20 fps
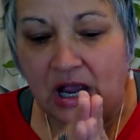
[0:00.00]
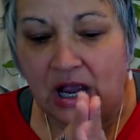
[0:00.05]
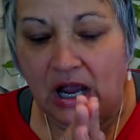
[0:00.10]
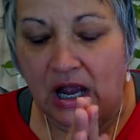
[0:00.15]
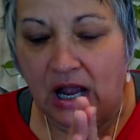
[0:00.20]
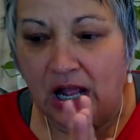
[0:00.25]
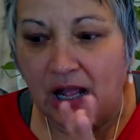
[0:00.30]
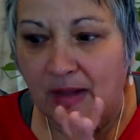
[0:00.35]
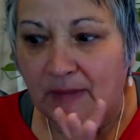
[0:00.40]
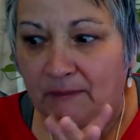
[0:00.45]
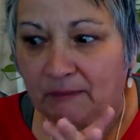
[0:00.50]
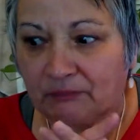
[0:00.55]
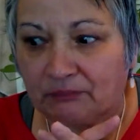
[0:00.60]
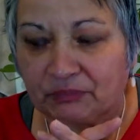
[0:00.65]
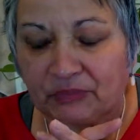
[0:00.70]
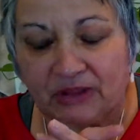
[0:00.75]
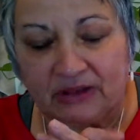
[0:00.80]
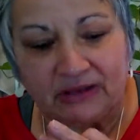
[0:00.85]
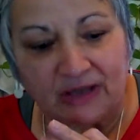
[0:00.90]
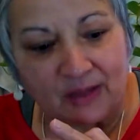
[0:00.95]
And
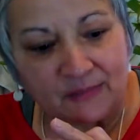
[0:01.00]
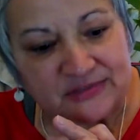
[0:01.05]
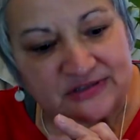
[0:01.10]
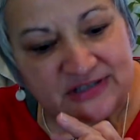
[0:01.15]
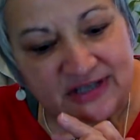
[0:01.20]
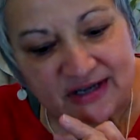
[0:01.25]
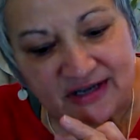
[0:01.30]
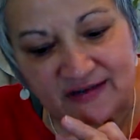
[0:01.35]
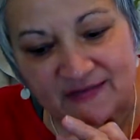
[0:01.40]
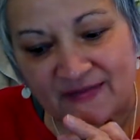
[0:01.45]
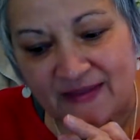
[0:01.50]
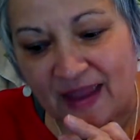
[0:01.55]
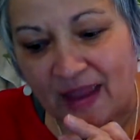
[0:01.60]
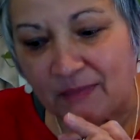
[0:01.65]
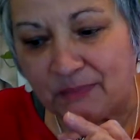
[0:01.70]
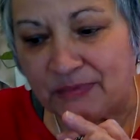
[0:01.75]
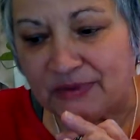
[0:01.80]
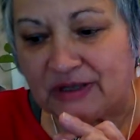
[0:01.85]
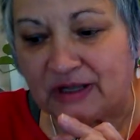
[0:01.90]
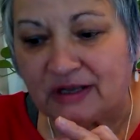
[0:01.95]
I'm saying
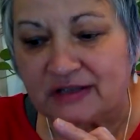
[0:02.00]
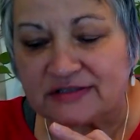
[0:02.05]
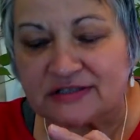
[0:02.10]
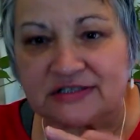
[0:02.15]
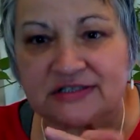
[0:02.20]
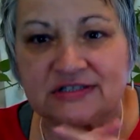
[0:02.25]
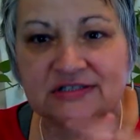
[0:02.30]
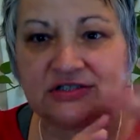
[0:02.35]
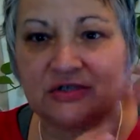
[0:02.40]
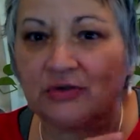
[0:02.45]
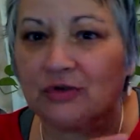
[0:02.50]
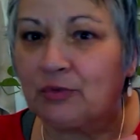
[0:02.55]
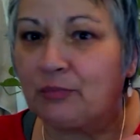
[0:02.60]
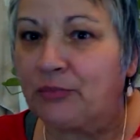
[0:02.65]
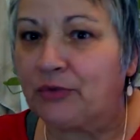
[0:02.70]
that because it's so